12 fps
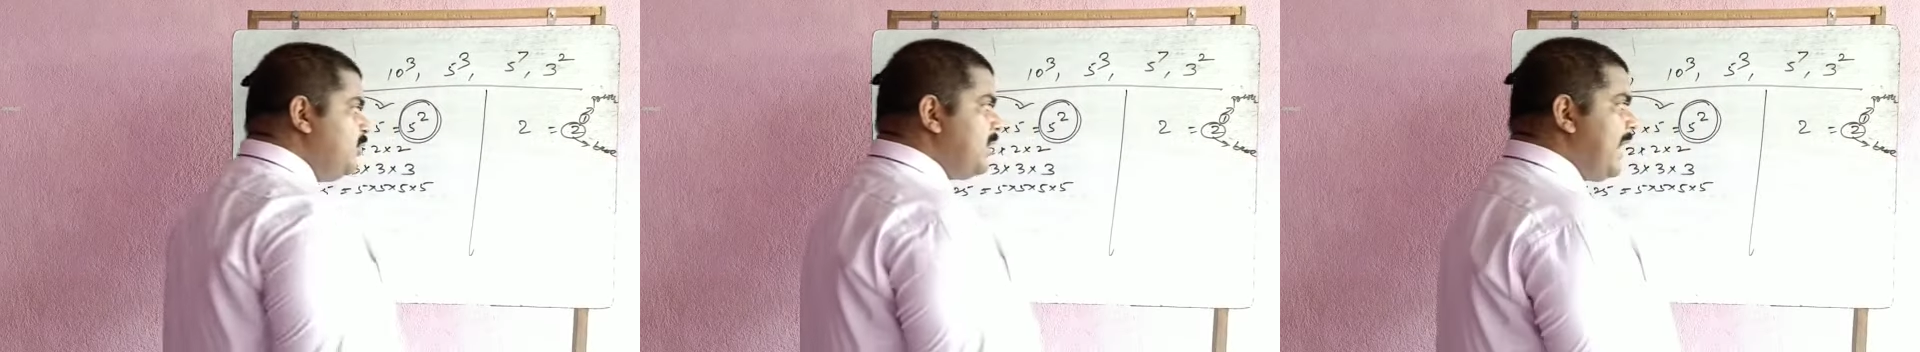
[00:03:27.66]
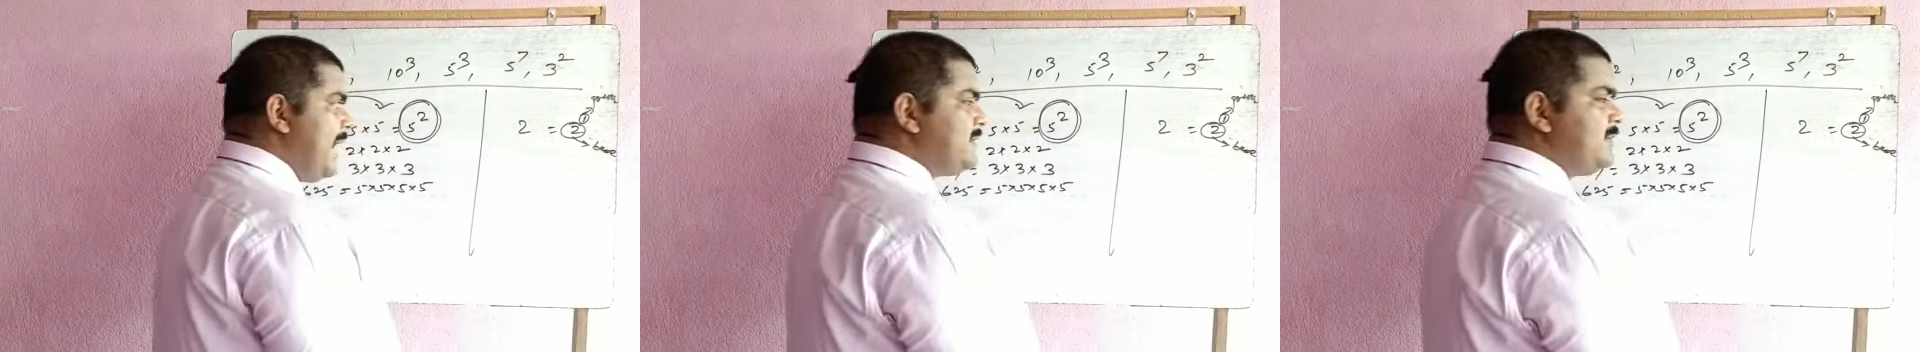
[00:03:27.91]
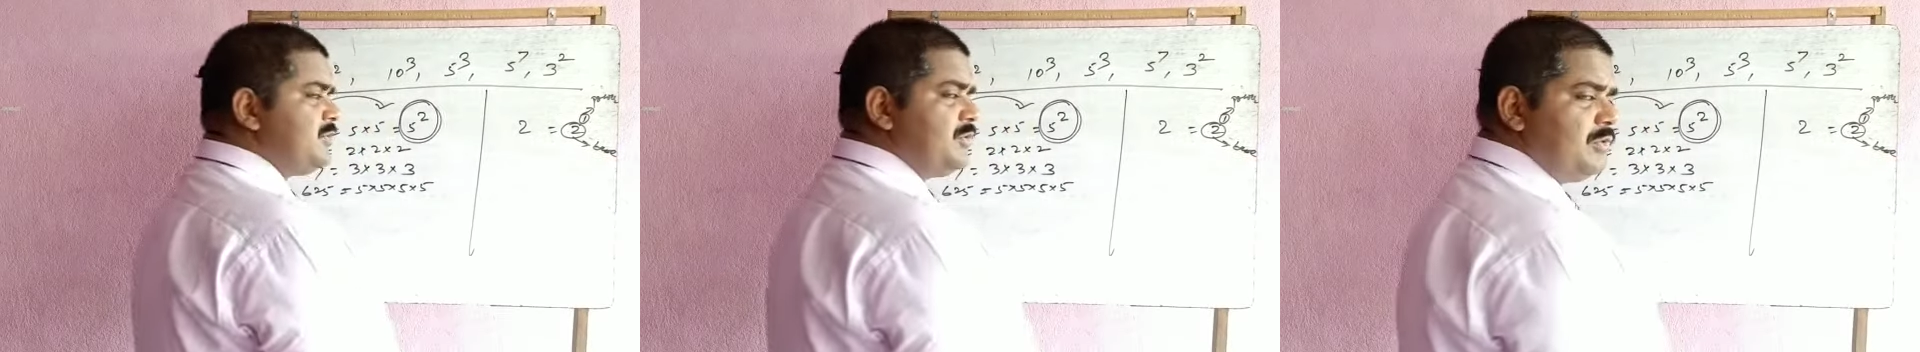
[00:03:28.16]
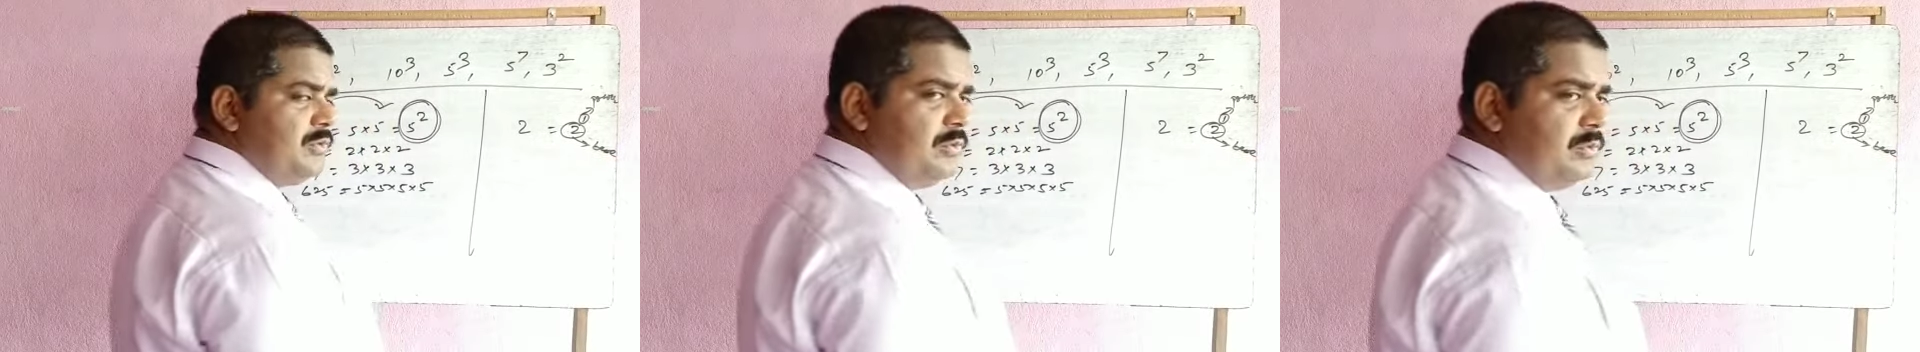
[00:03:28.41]
write
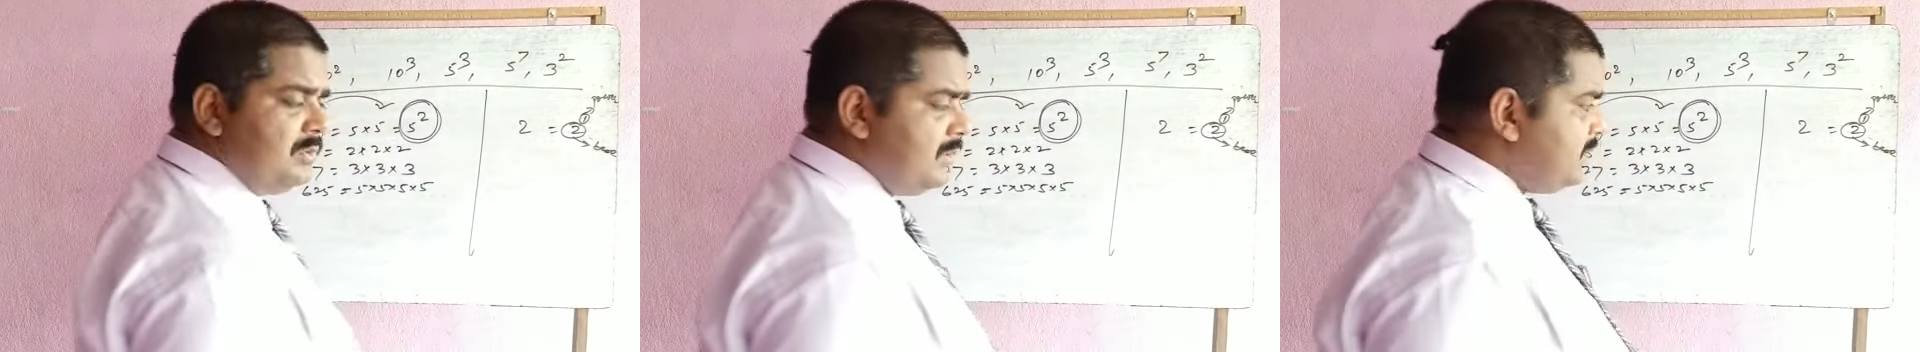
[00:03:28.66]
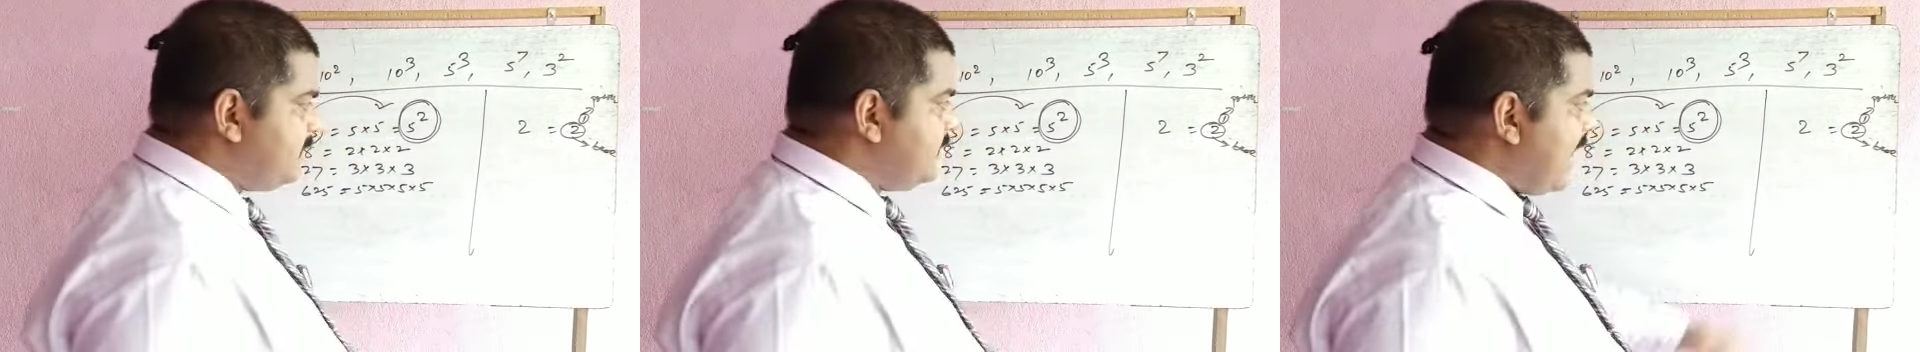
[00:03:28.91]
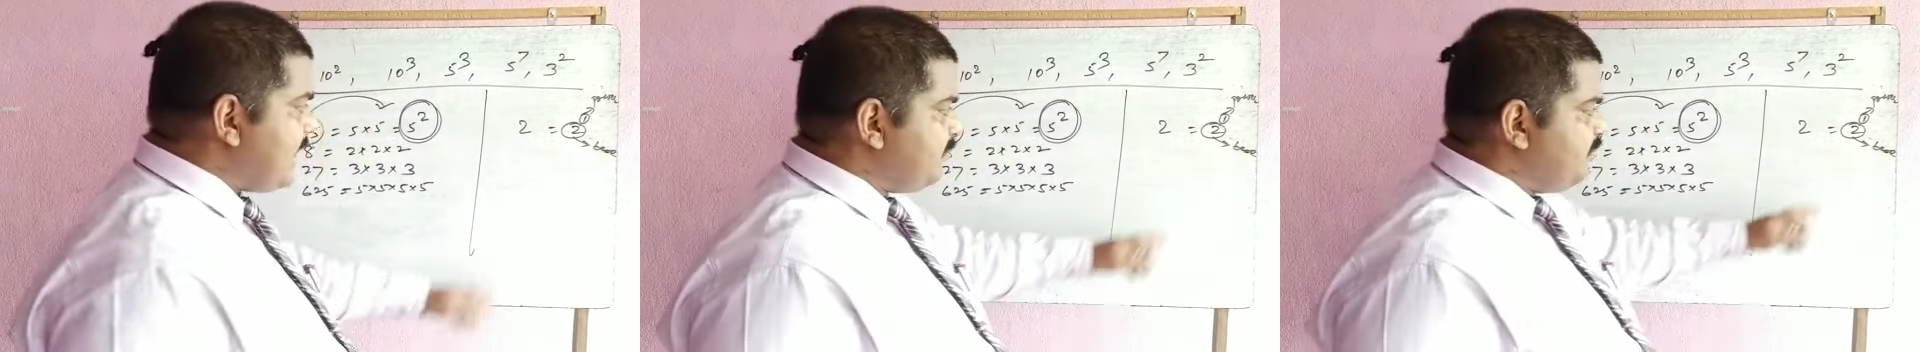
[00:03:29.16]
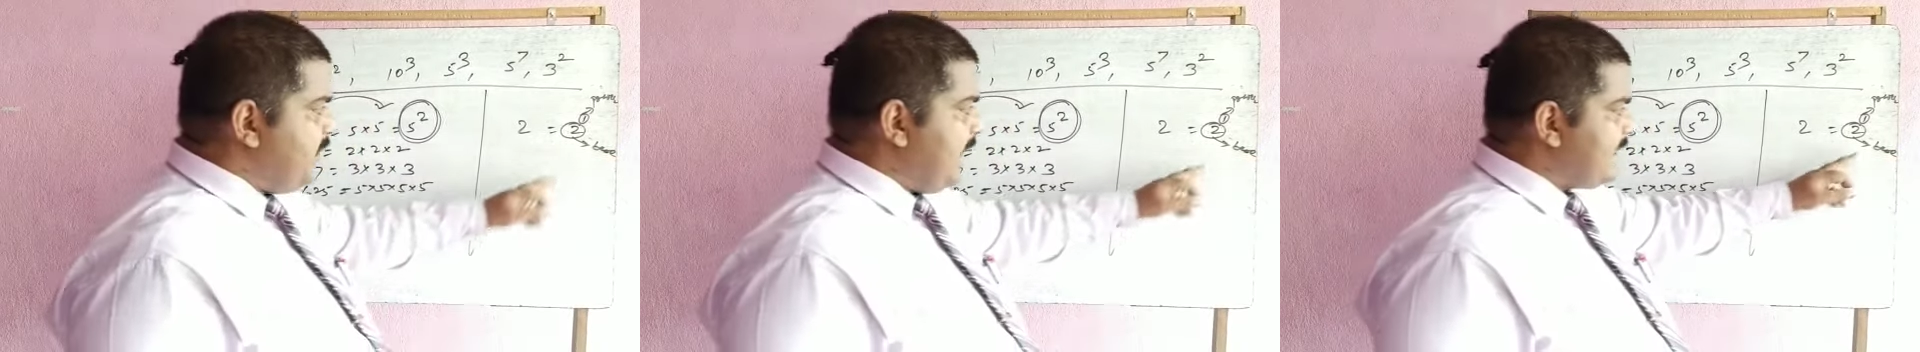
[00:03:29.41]
2,
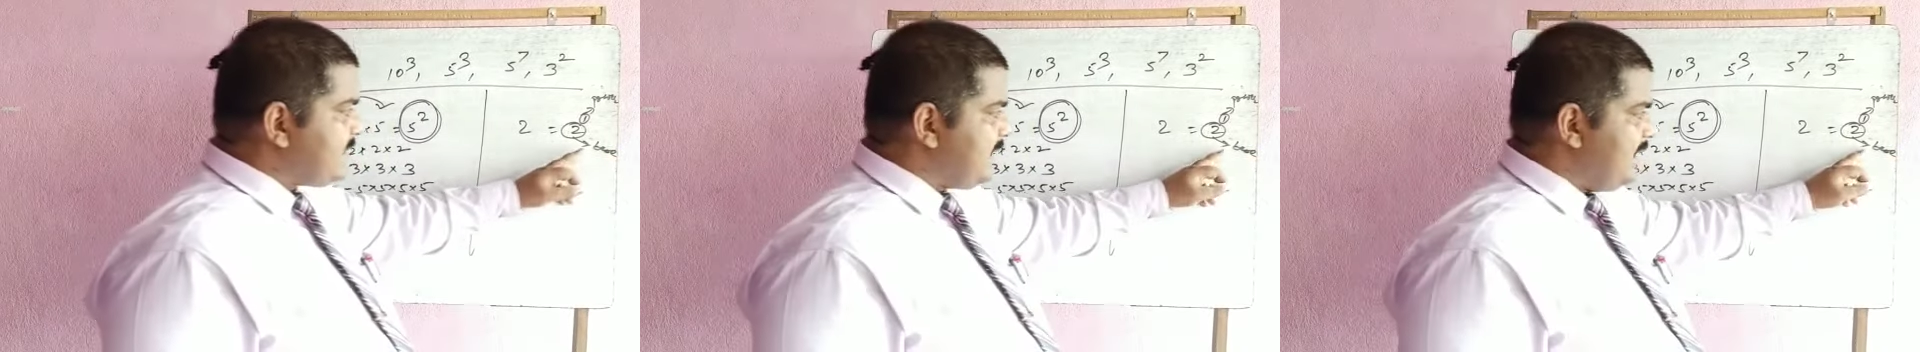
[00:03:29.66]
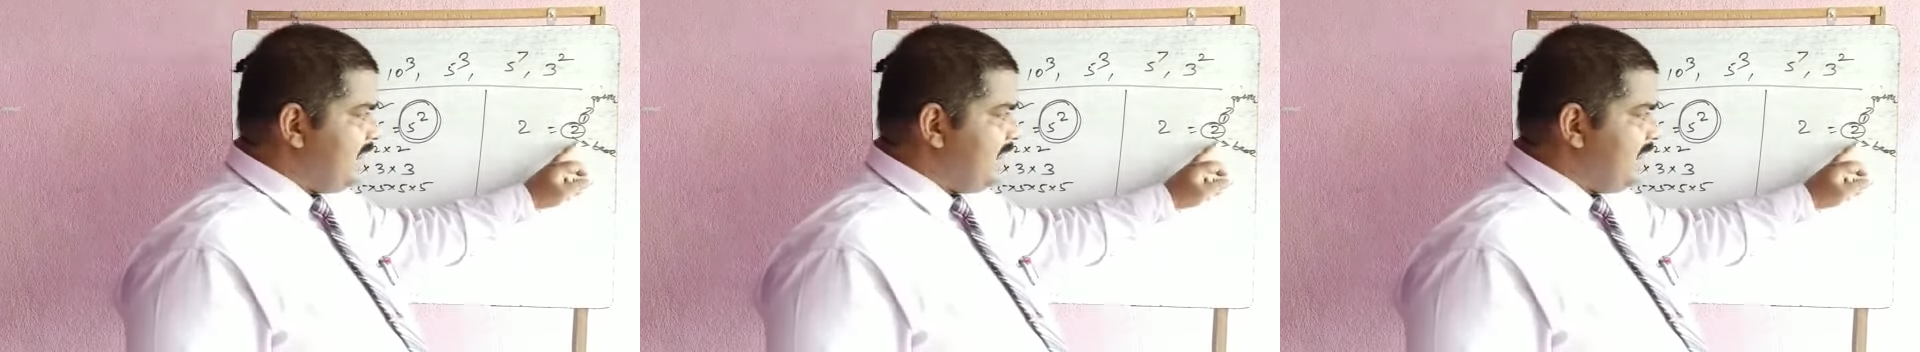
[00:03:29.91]
then base